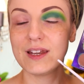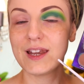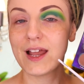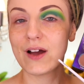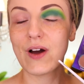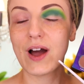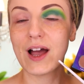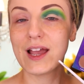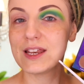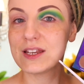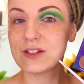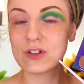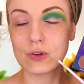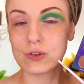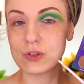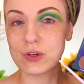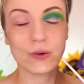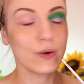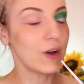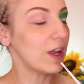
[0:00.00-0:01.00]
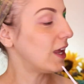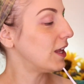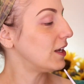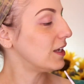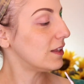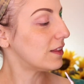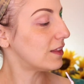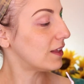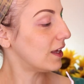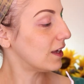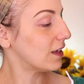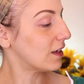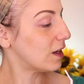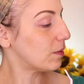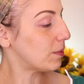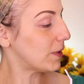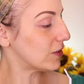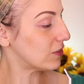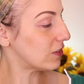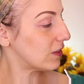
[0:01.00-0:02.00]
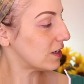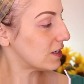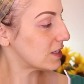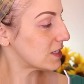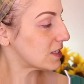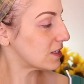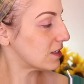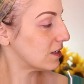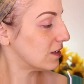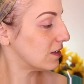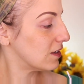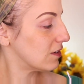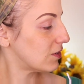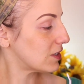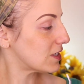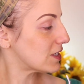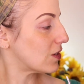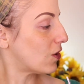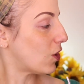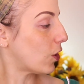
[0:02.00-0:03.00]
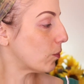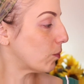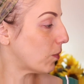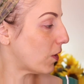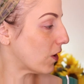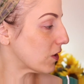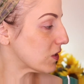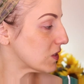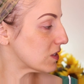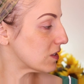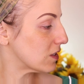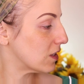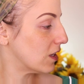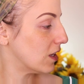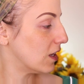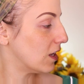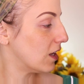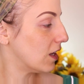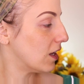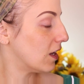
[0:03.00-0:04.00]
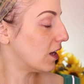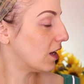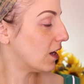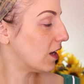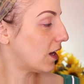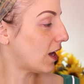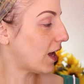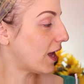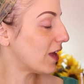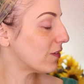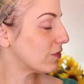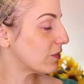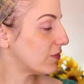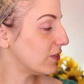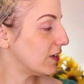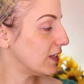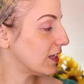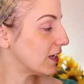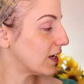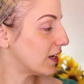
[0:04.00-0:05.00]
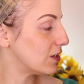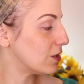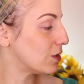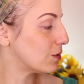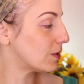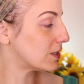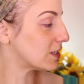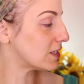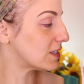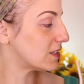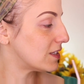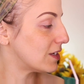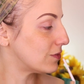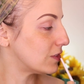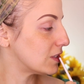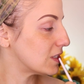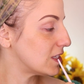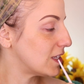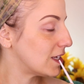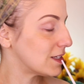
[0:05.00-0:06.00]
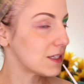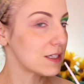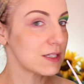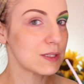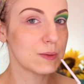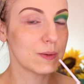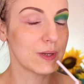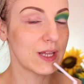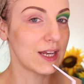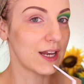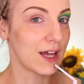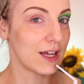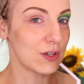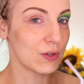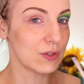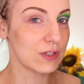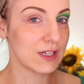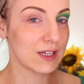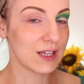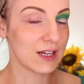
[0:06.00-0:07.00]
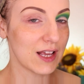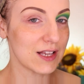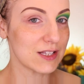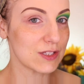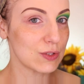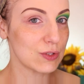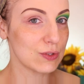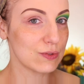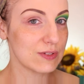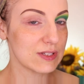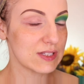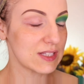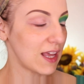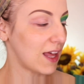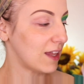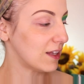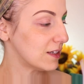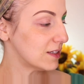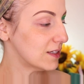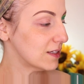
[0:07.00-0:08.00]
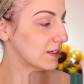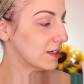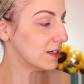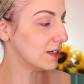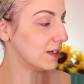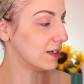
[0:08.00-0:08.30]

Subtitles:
Now, I don't know anything about this. What is a Hot Box? I have a feeling I know what is Devil's Lettuce, and I don't think it has to do with salad.